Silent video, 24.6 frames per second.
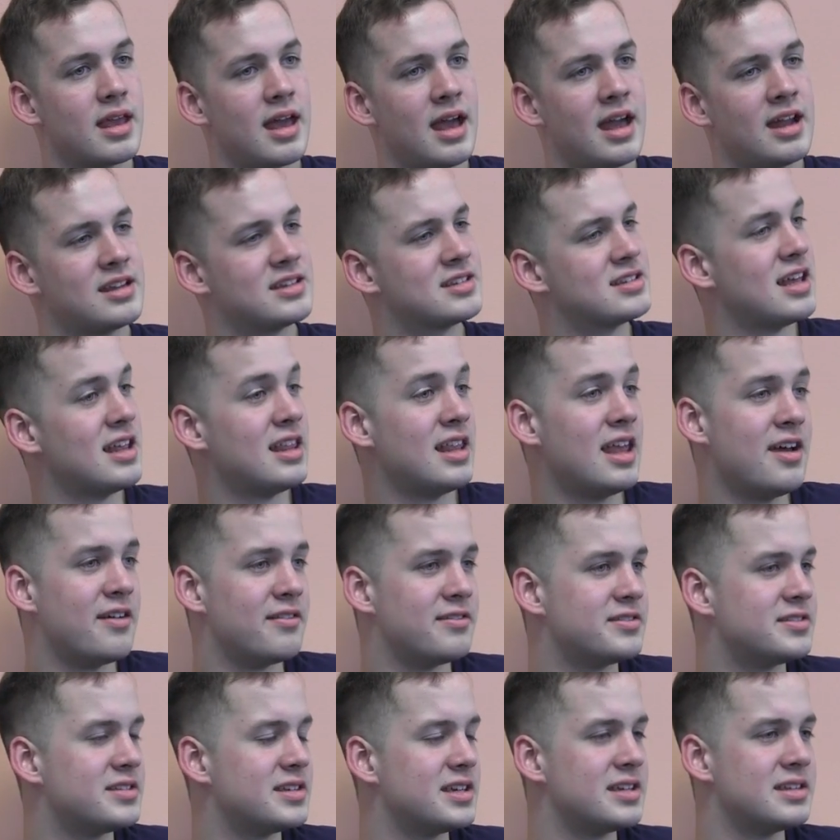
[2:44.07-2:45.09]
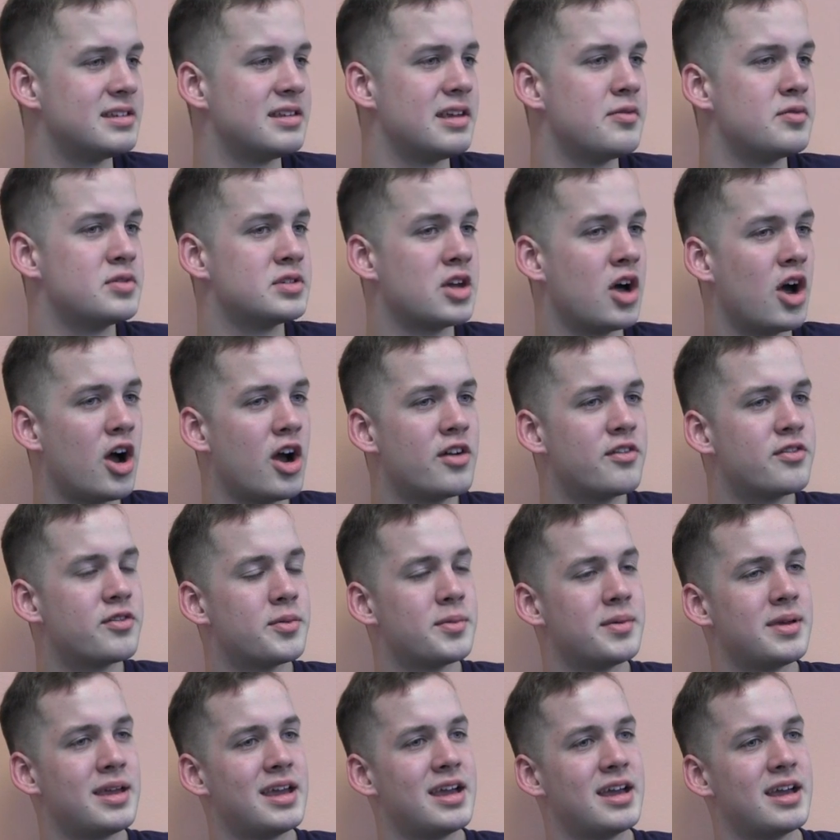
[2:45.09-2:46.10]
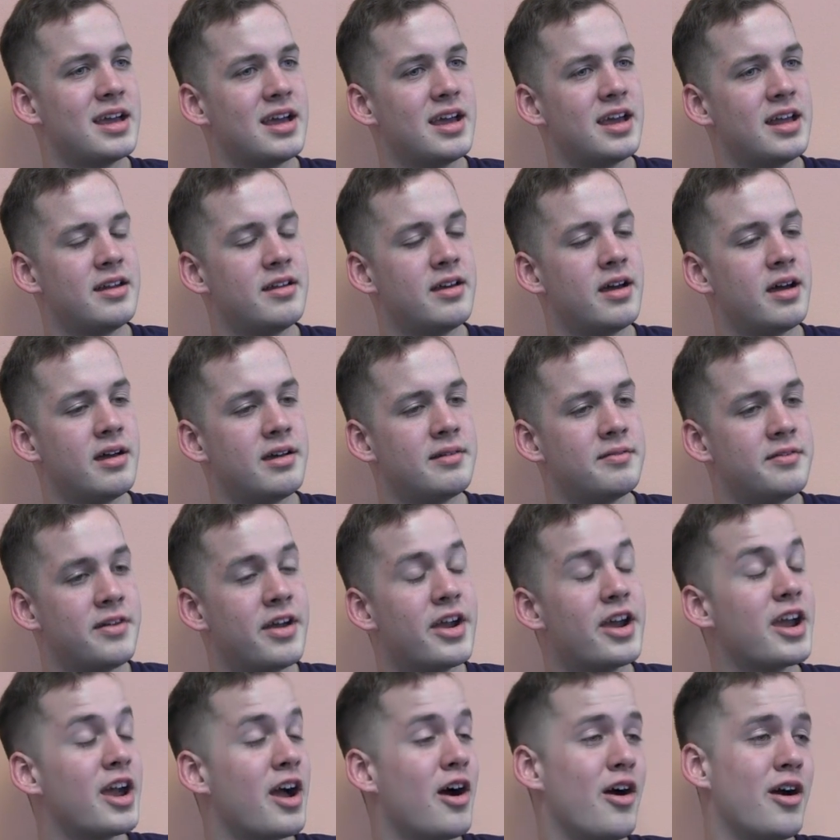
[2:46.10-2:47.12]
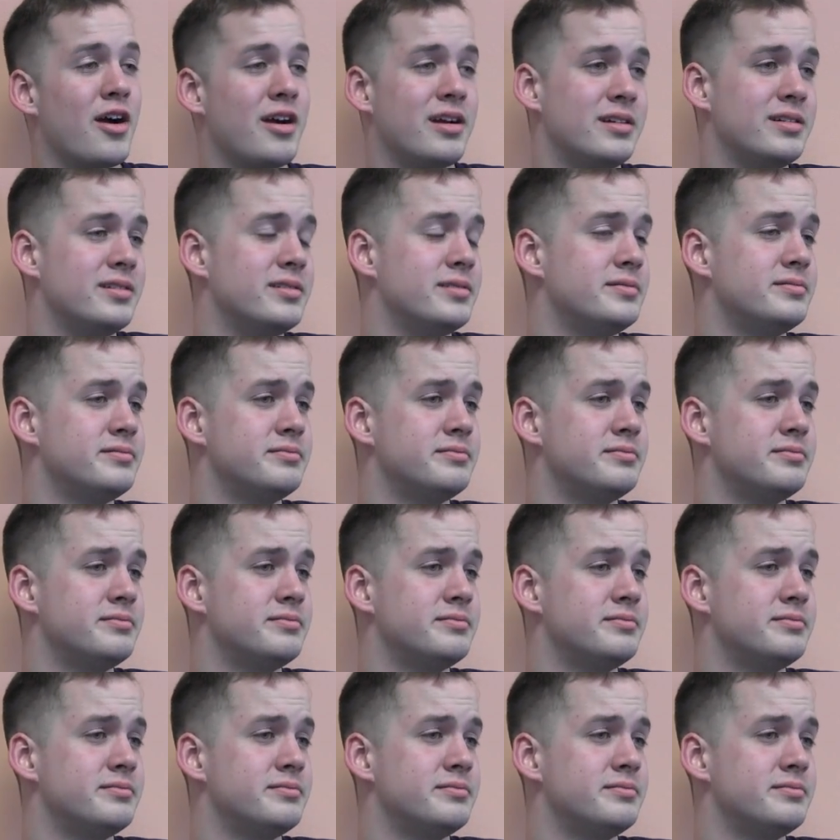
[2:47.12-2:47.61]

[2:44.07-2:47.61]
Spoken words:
I left. It was hard for me, and very hard.